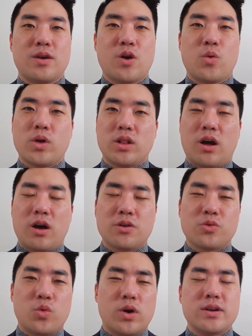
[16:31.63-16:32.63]
Well,
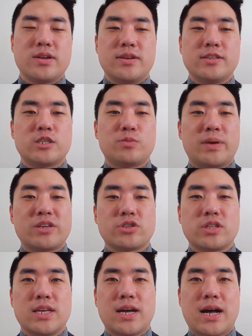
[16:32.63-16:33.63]
on one
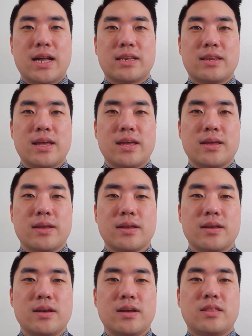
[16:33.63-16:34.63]
especially hot day,
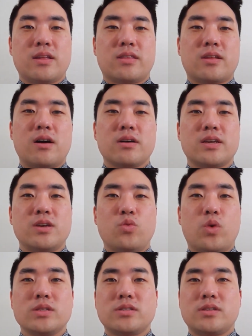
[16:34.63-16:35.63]
the donkey
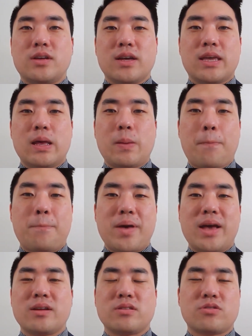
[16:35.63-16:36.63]
once again
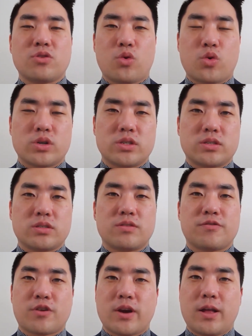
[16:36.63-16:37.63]
begged the horse
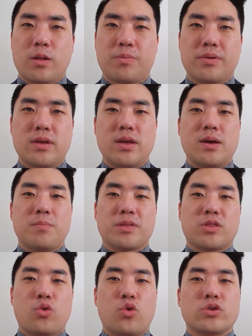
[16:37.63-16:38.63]
for help, but
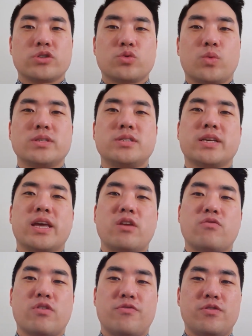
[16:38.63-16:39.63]
the horse once
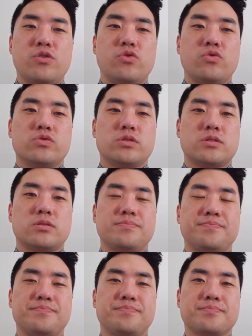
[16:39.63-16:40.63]
again refused.
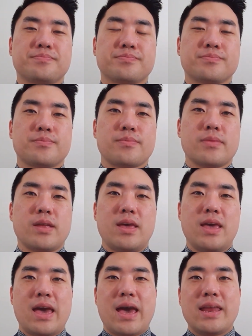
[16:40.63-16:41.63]

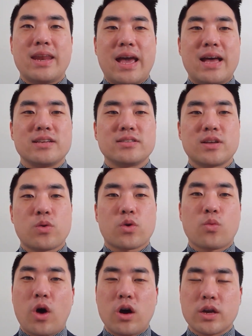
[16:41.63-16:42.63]
And as they
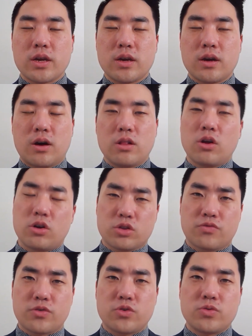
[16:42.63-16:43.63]
were walking along
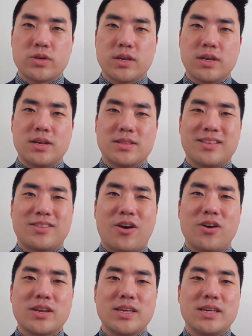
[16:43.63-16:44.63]
the road, the
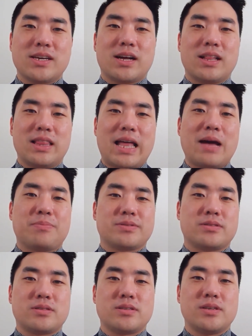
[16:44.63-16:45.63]
donkey
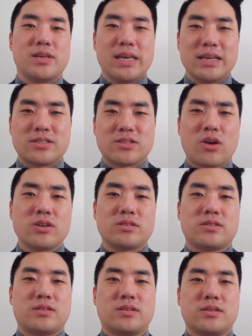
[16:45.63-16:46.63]
collapsed,
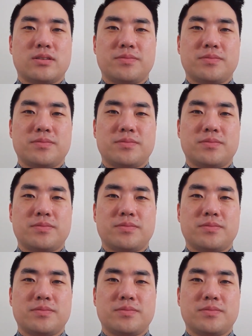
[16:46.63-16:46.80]
exhausted,